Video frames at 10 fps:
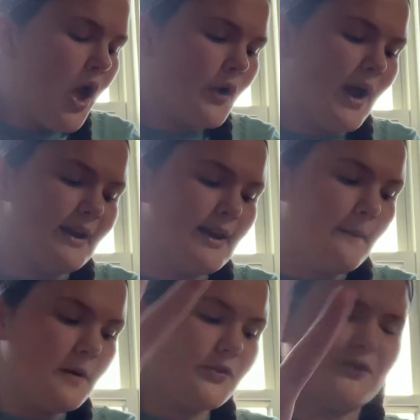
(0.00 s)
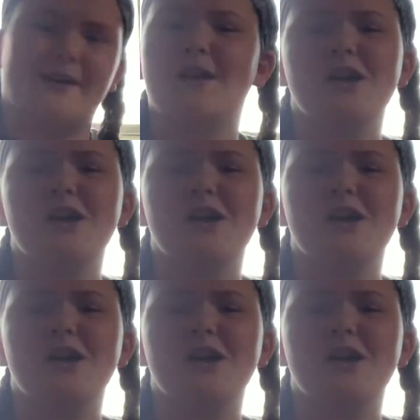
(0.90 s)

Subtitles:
Okay, number 3,